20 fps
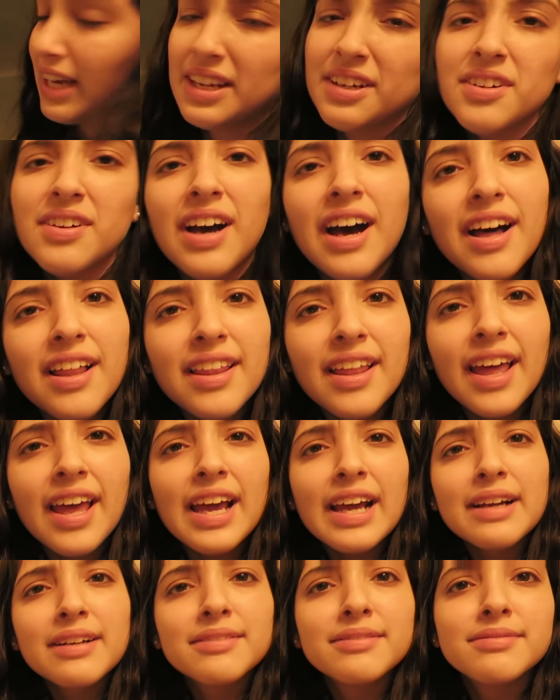I don't know how the
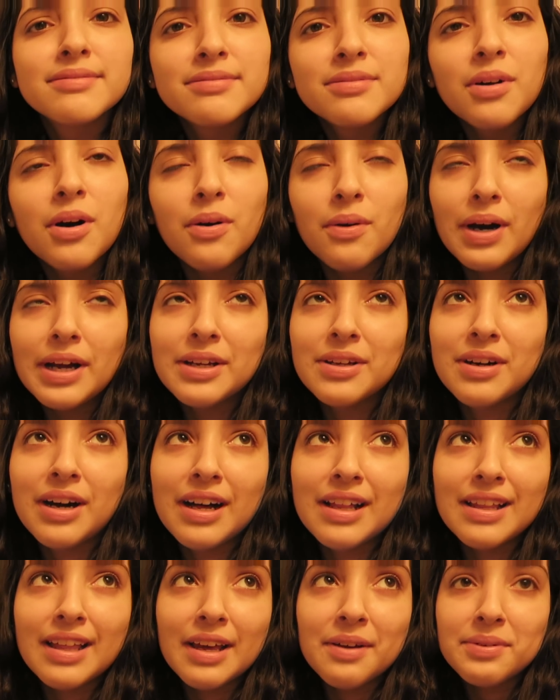heck Whoa, I know
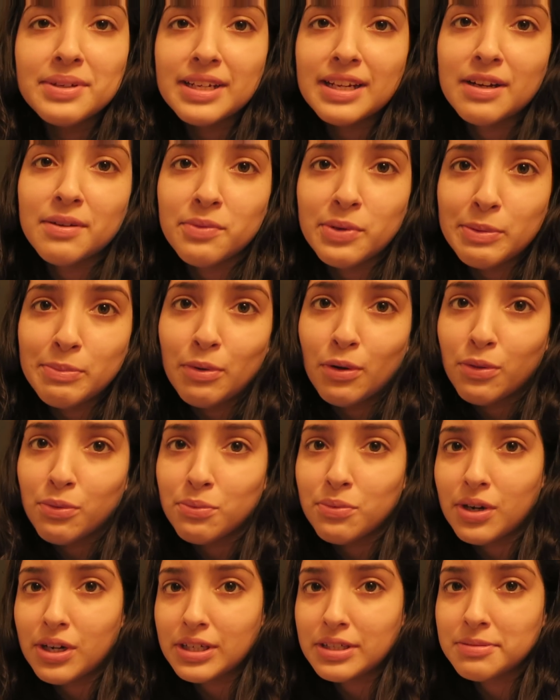how the heck we did it. We both
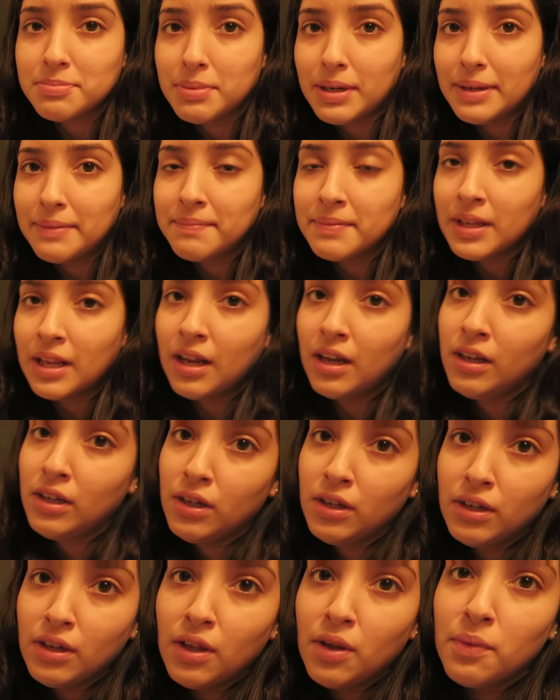worked, but
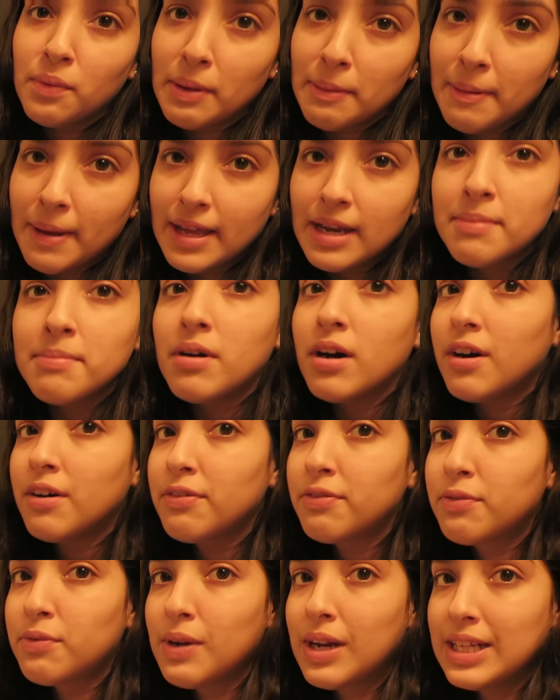we paid them off
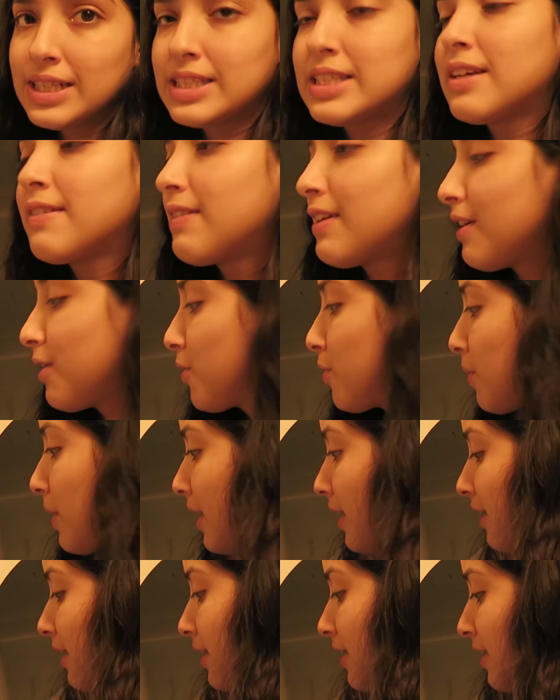relatively
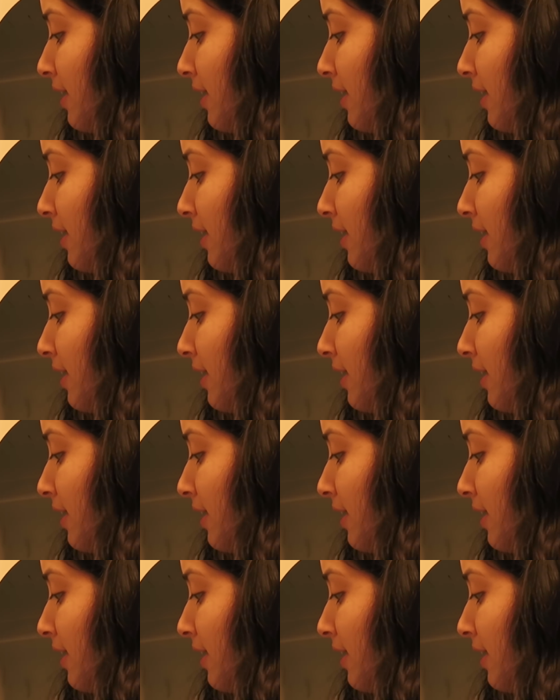quick.